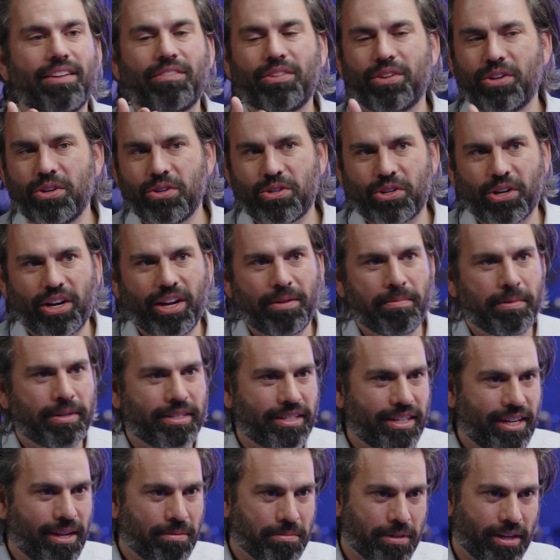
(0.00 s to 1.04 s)
if you use your
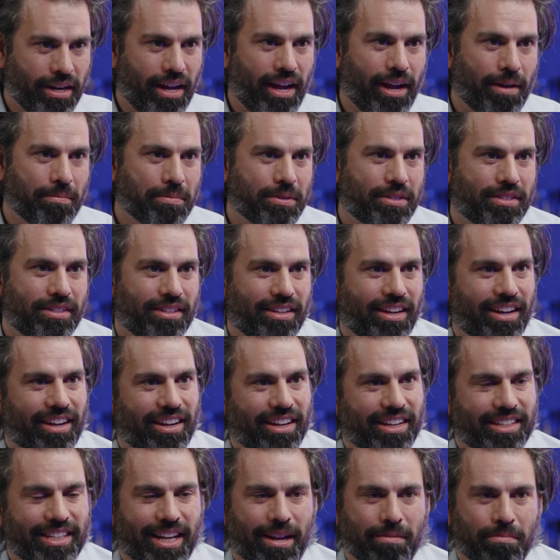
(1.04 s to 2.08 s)
hymns and hops
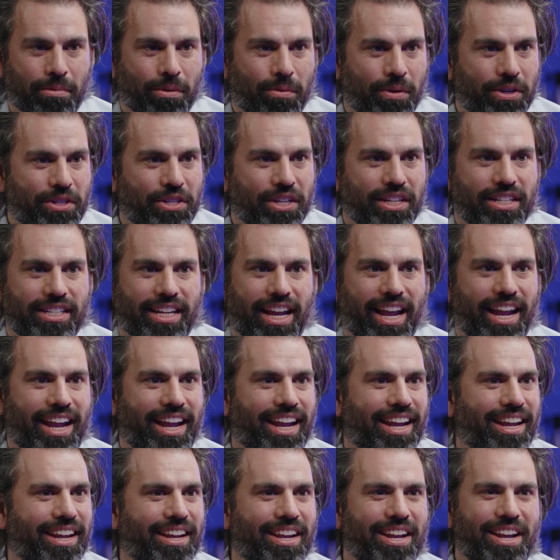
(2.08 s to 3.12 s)
example, which is
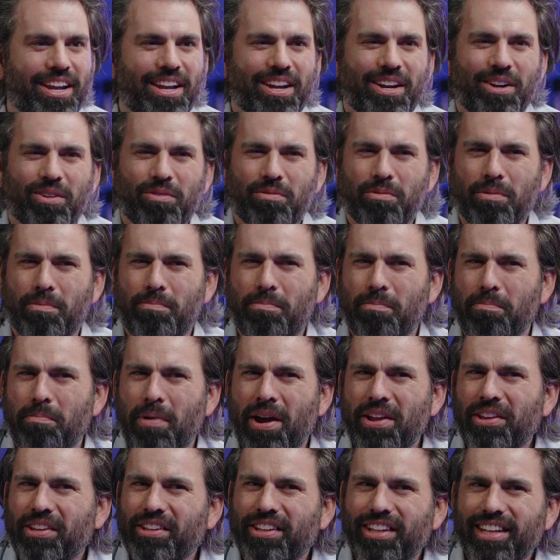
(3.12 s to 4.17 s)
a
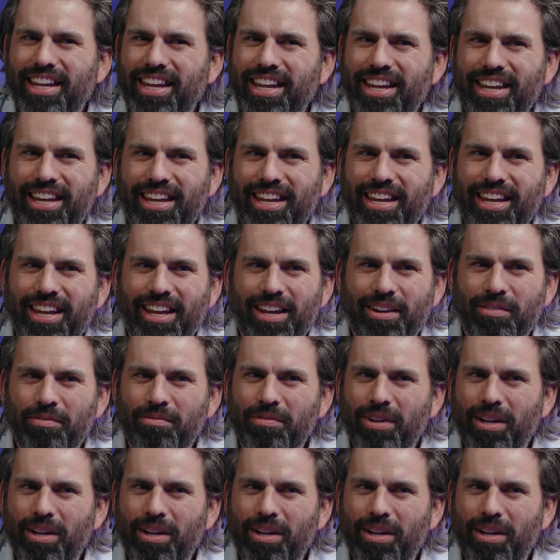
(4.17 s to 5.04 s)
monthly,